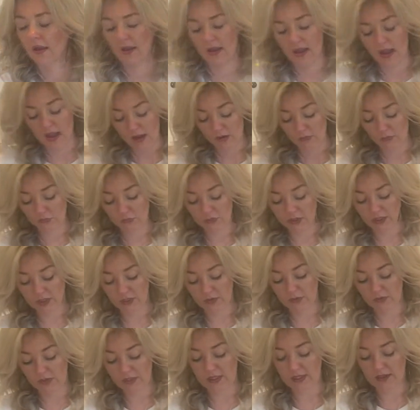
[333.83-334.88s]
I really,
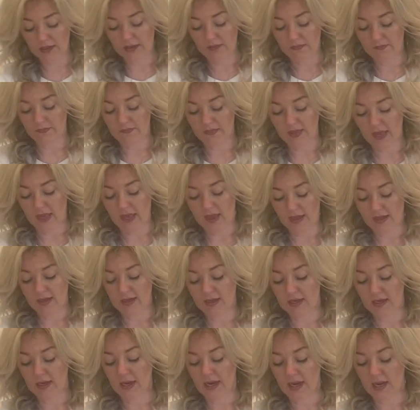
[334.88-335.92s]
really love that.
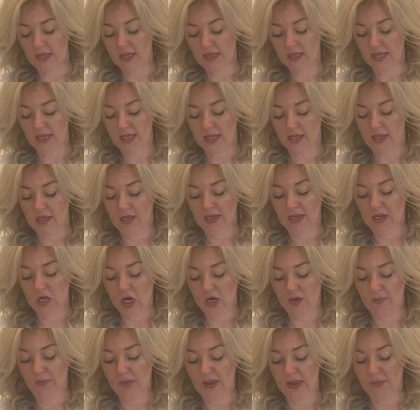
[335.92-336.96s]
And then
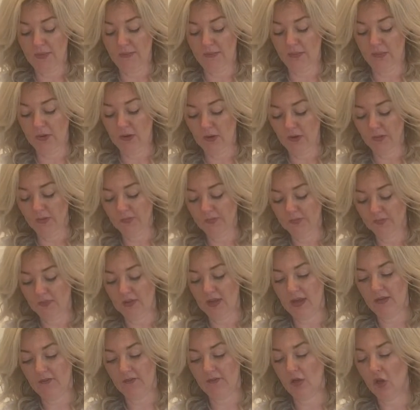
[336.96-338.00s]
our pepper.
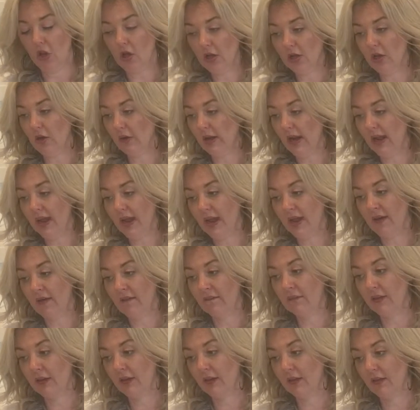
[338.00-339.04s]
If y'all don't
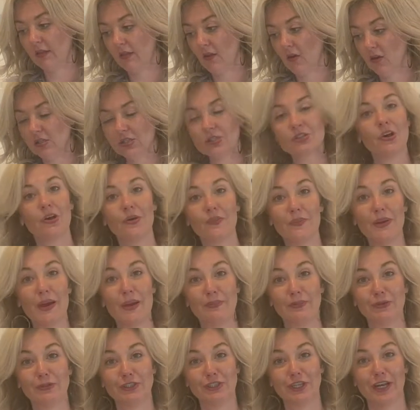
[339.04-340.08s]
have our salt and
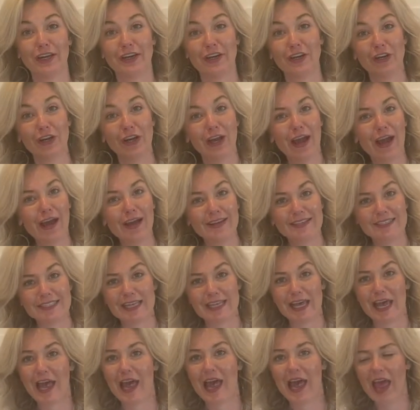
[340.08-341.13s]
pepper shaker, guys,
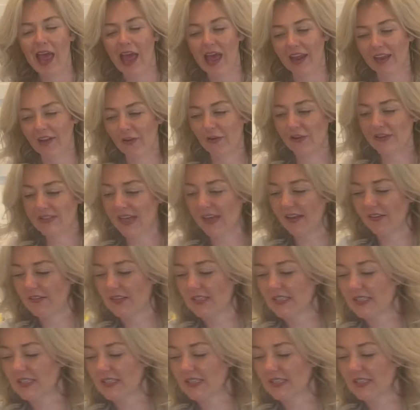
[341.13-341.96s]
I know that's kind of